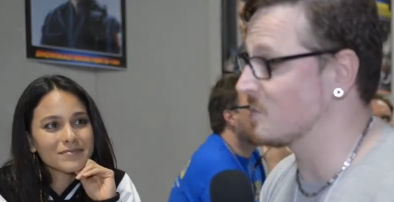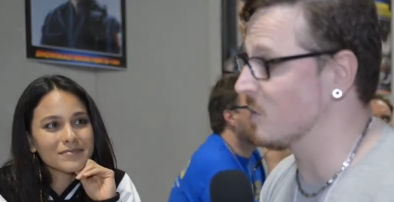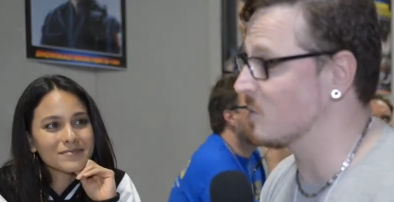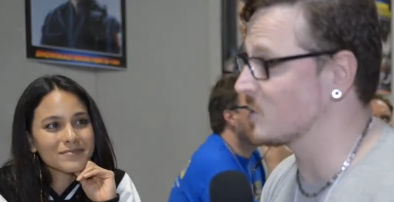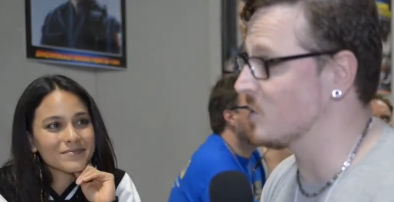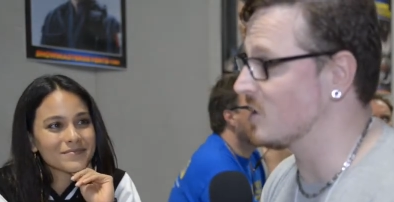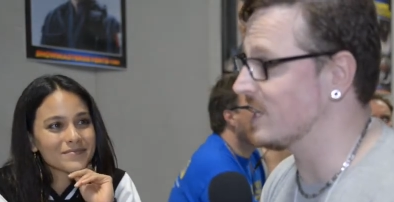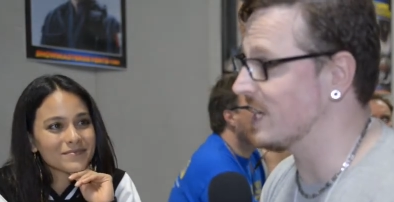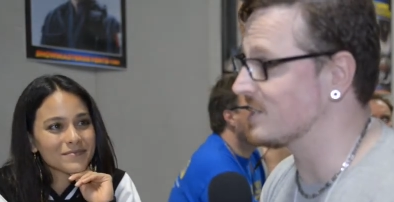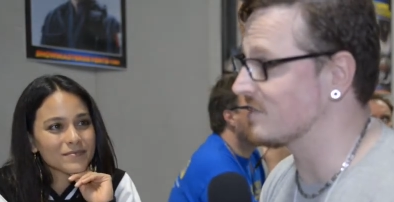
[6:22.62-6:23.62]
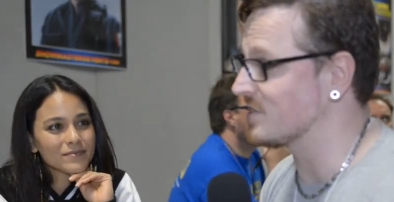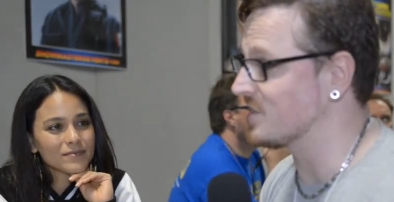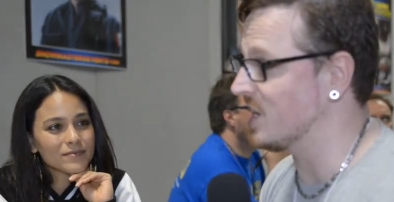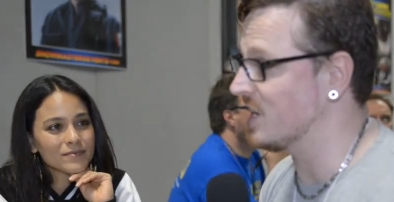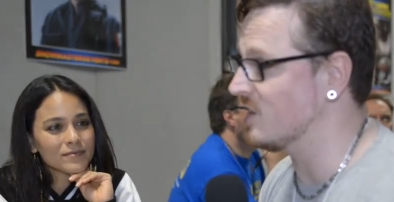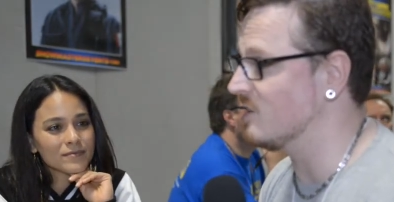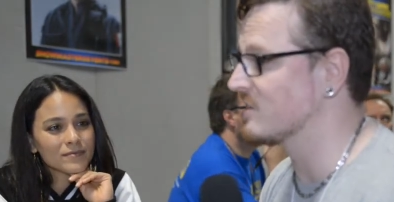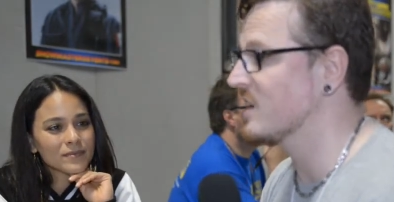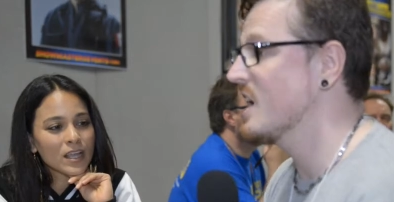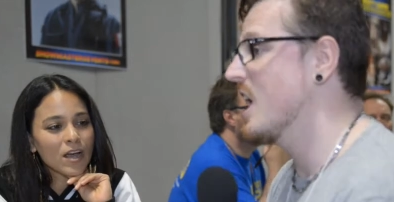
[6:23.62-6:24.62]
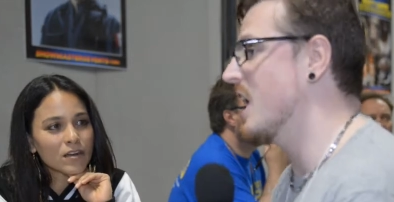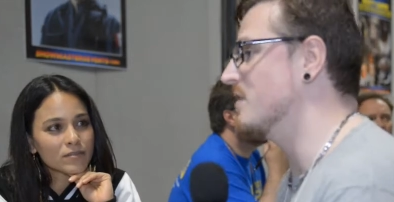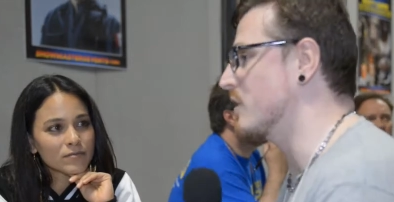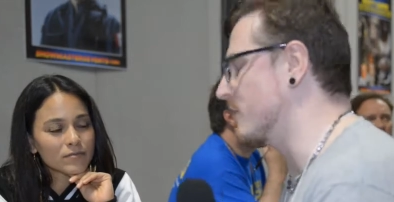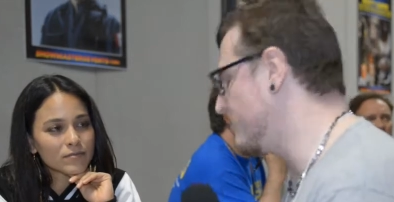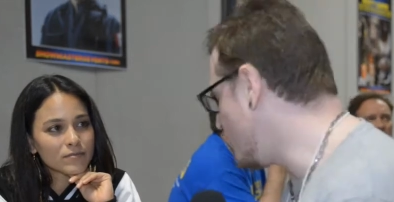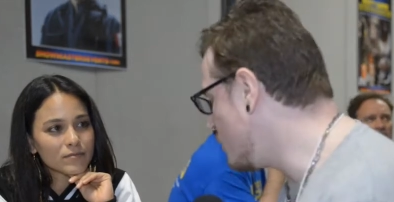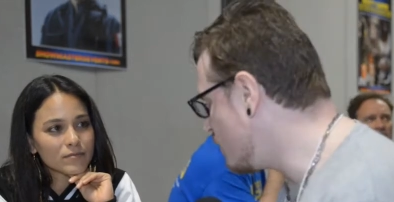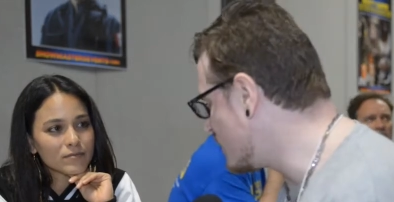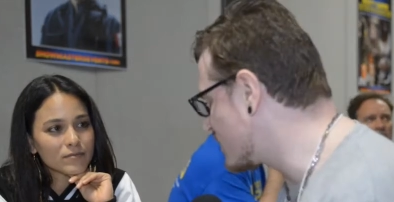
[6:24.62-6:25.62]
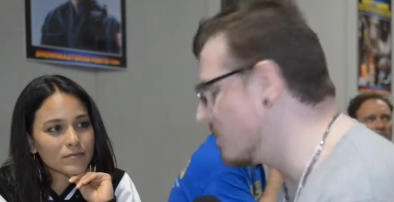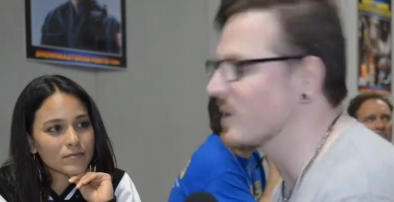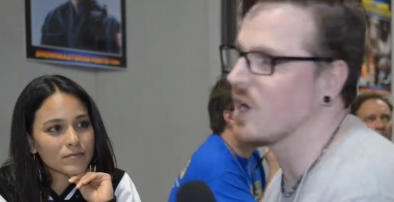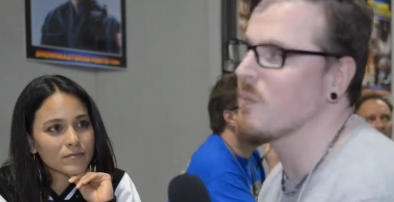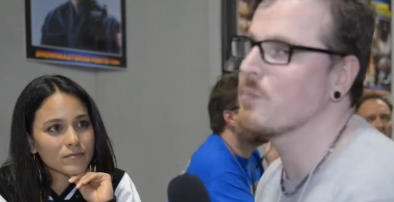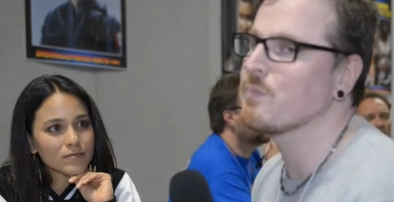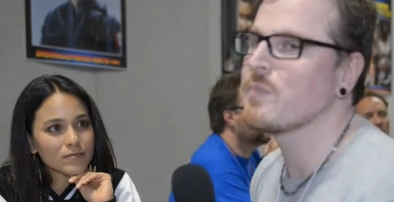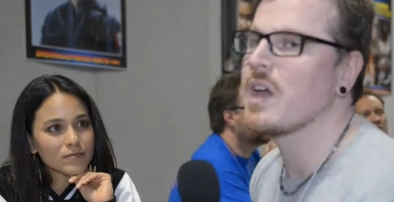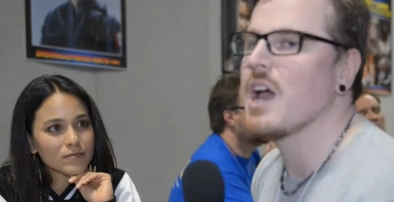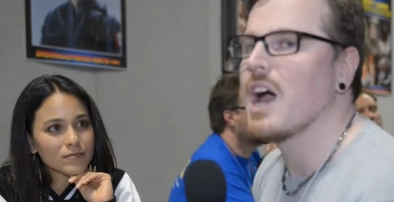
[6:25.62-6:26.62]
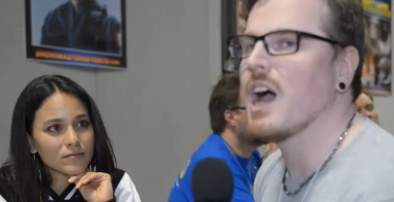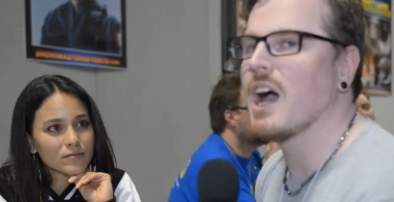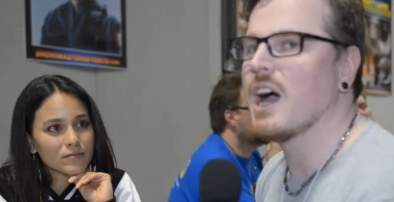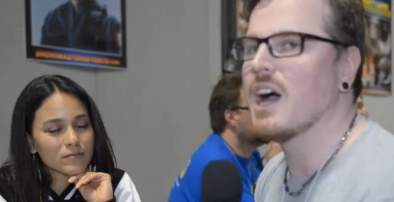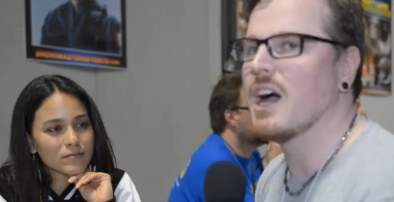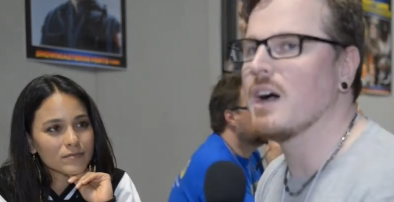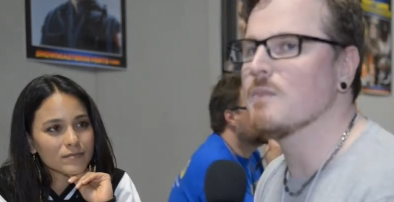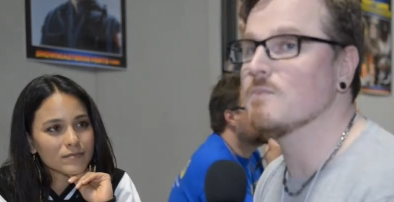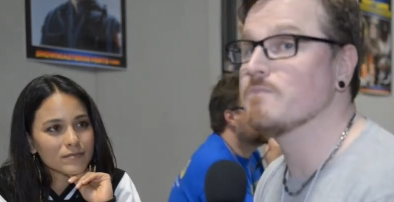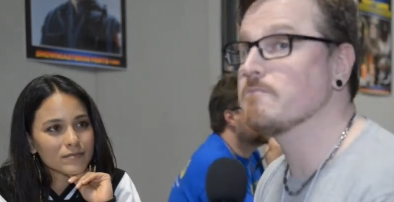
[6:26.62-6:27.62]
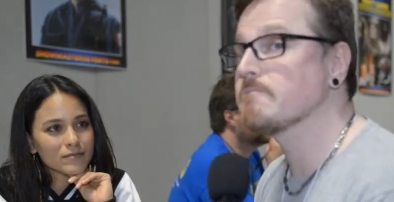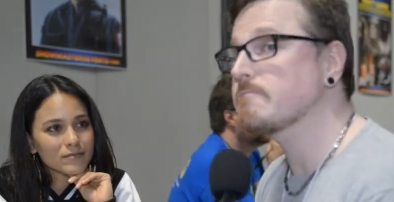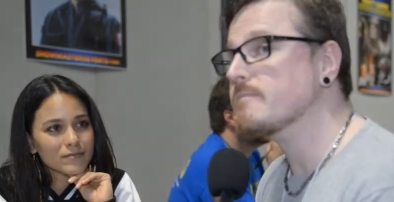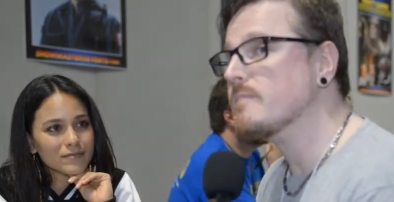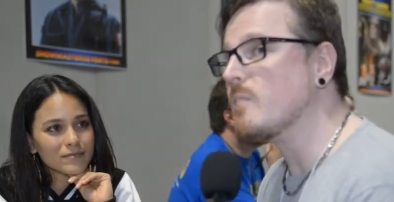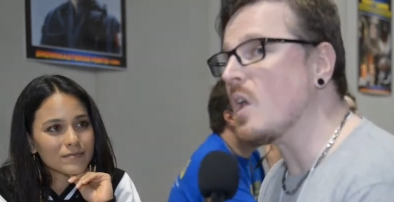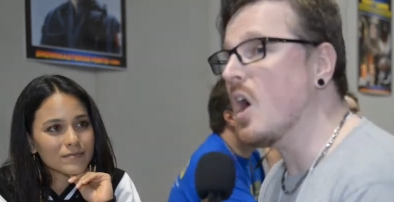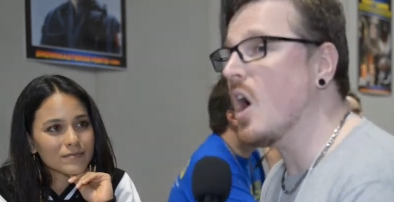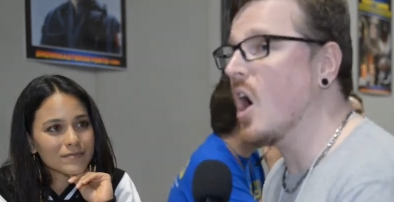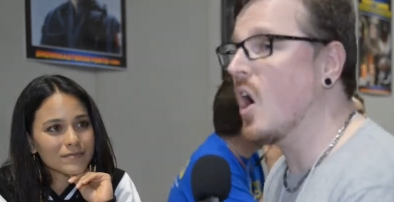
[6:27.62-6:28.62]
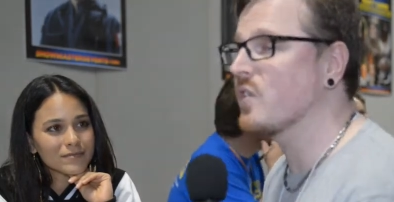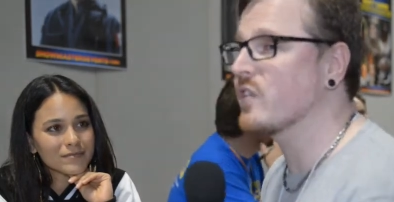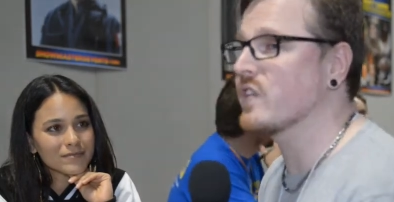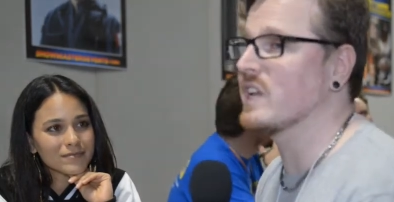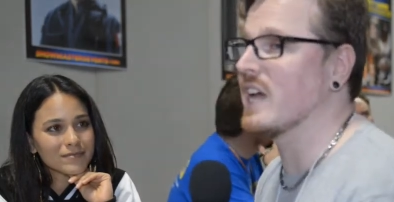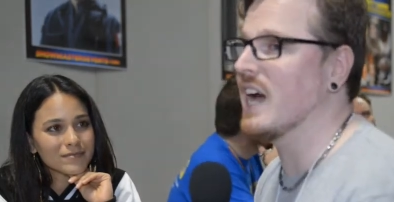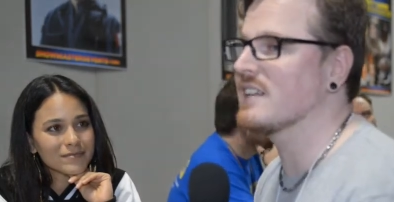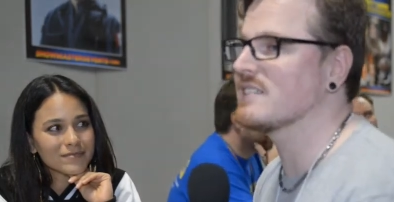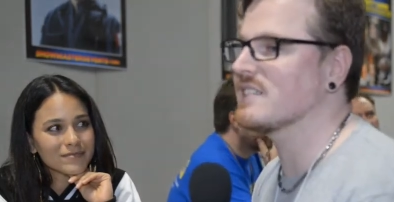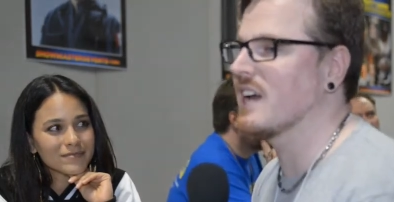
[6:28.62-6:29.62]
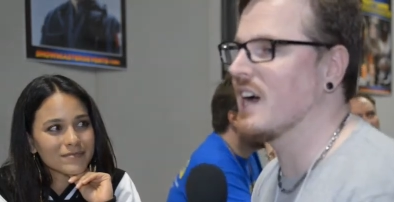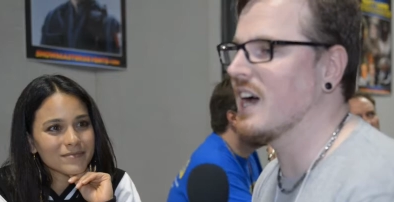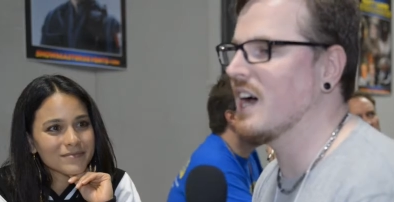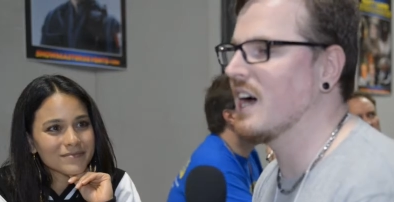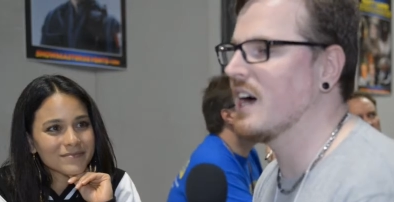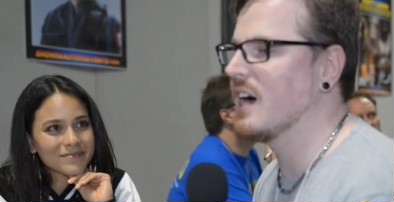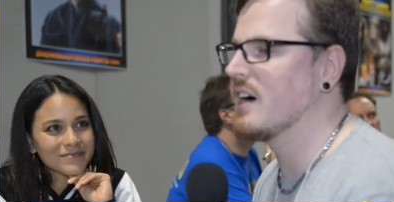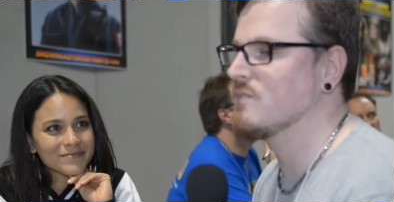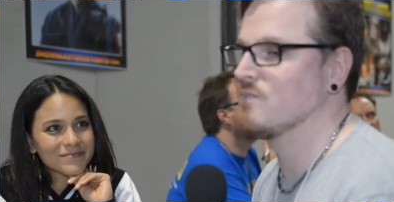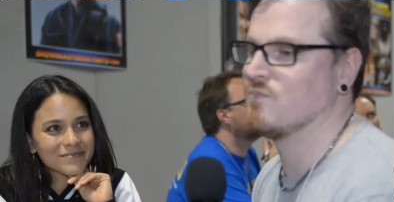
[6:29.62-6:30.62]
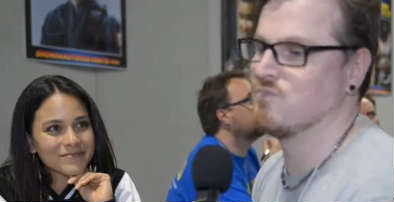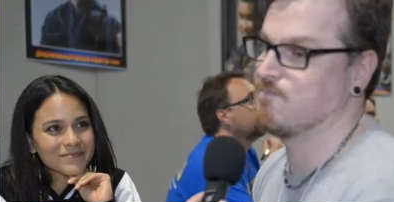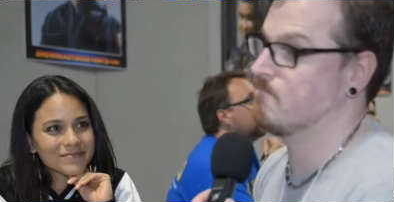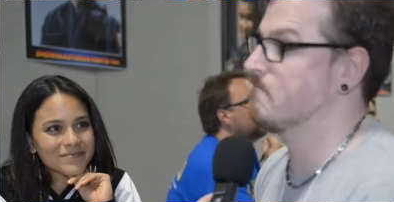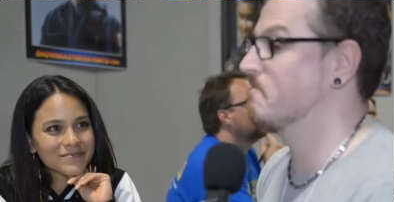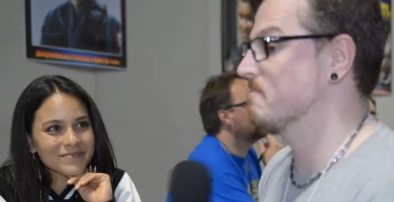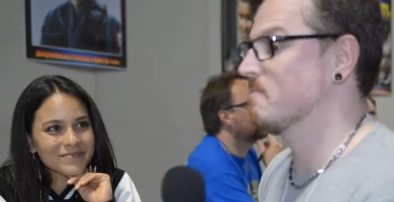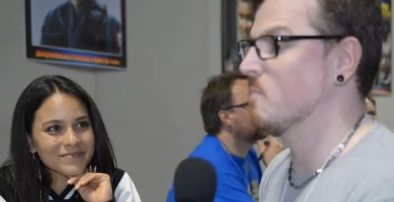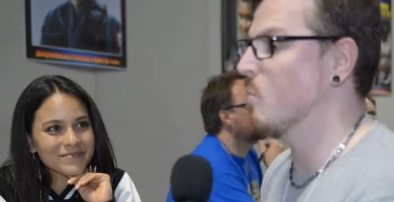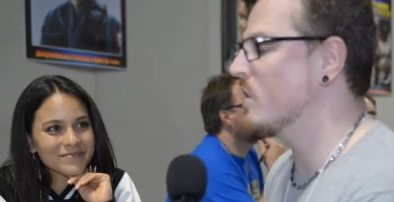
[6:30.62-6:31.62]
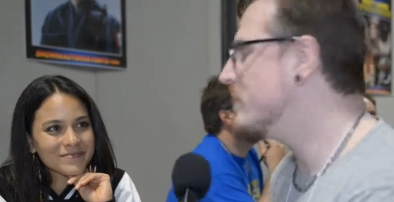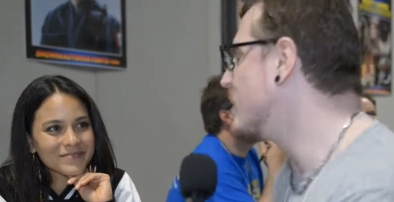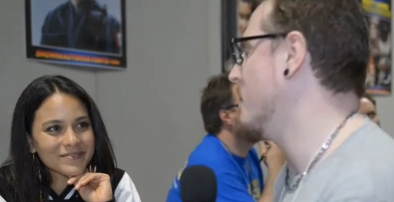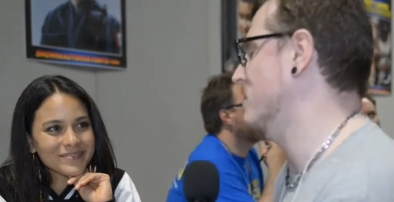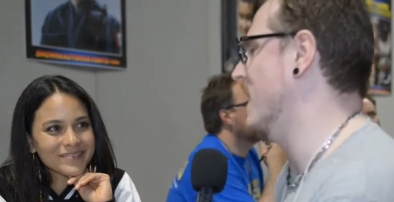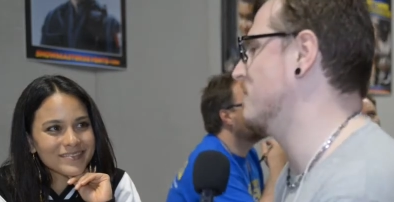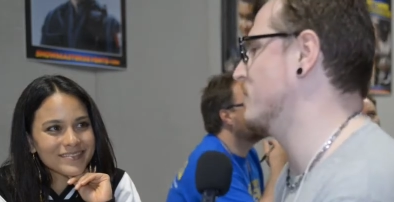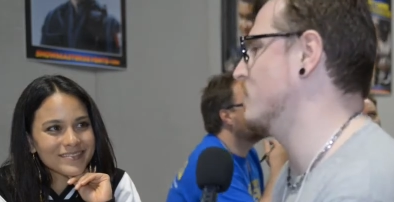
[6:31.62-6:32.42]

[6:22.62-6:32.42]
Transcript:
Speaker 1: about what's going on in Agent Shield. No. Uh, you've got a few movies coming up. Um, other than that, uh, what have you got planned for the